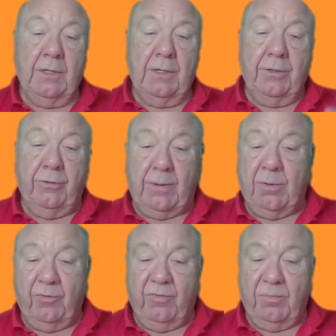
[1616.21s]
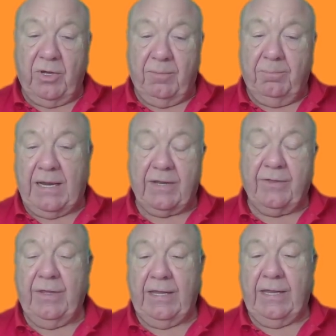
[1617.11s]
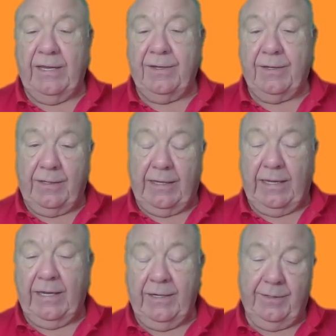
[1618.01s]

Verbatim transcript: You grab hold of them by the back of the head and